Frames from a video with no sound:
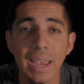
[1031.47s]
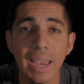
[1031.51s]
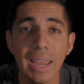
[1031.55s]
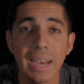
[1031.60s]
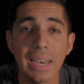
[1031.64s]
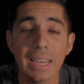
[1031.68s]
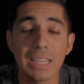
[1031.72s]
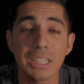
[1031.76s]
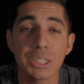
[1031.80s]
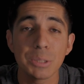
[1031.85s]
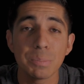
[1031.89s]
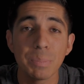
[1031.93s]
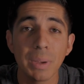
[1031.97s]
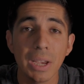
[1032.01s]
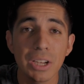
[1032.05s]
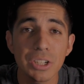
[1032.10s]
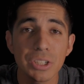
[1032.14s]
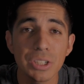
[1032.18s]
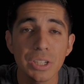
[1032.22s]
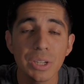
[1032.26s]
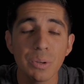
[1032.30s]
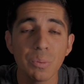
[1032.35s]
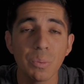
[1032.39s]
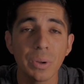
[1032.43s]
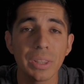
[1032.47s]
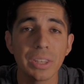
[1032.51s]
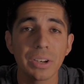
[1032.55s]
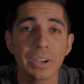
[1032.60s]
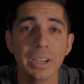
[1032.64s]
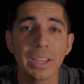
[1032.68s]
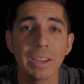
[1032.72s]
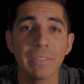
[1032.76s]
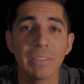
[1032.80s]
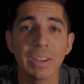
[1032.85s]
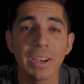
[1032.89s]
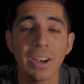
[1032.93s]
and especially when they're
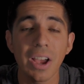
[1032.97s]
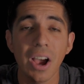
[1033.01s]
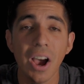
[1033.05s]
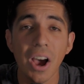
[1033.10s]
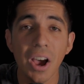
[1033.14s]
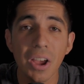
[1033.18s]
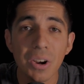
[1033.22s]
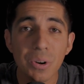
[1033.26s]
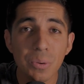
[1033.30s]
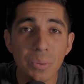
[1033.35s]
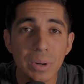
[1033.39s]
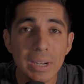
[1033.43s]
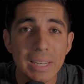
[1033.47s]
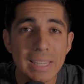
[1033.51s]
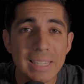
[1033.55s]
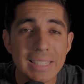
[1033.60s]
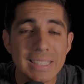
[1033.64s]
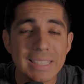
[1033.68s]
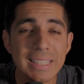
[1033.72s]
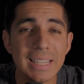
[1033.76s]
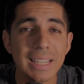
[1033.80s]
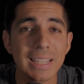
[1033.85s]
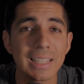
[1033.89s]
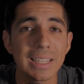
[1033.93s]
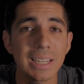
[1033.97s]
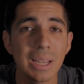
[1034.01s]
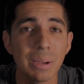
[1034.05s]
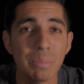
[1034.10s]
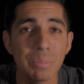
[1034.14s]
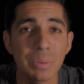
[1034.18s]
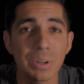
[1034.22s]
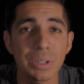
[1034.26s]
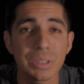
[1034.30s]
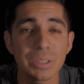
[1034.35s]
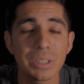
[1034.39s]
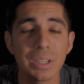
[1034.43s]
given unrealistic
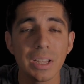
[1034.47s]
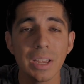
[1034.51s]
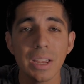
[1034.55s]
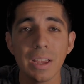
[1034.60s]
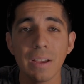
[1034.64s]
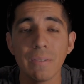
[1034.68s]
numbers